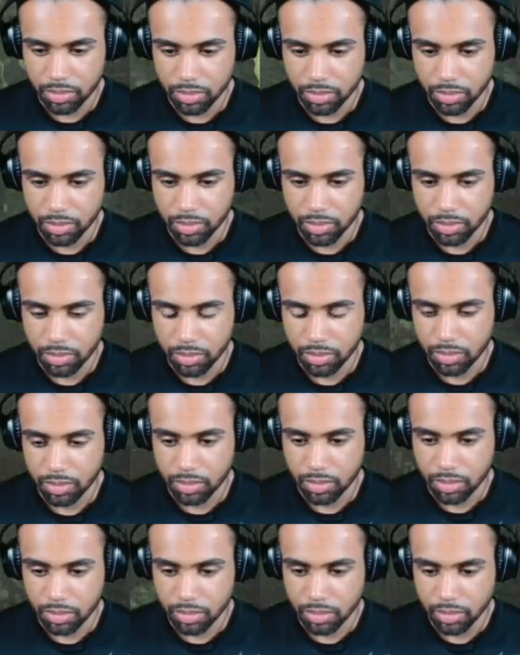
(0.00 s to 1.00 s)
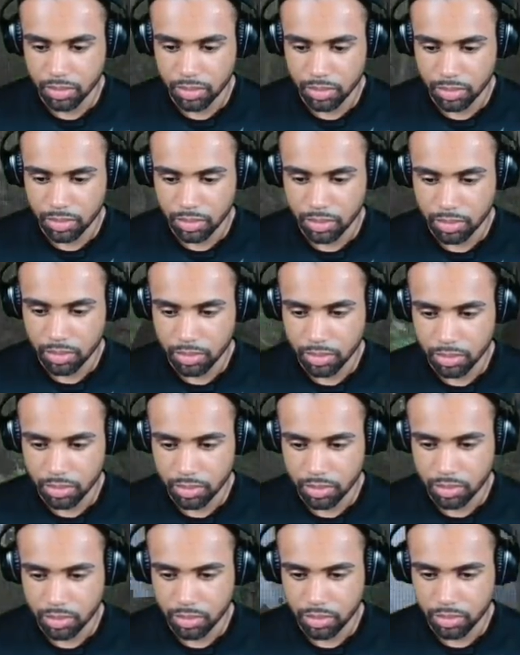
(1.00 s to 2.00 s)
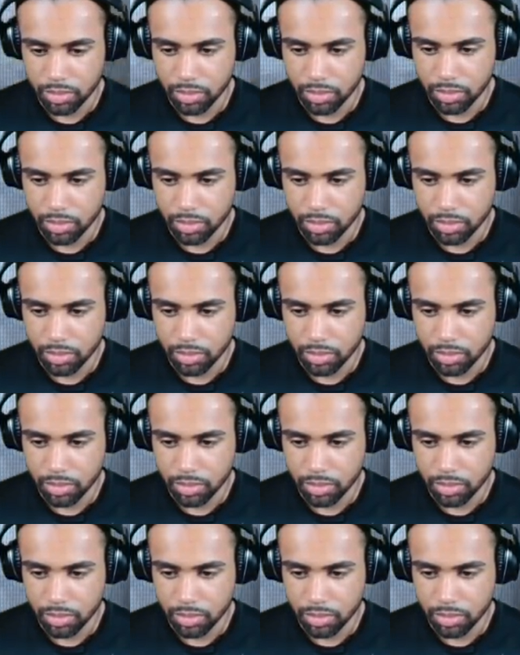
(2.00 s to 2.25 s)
Nobody speaks.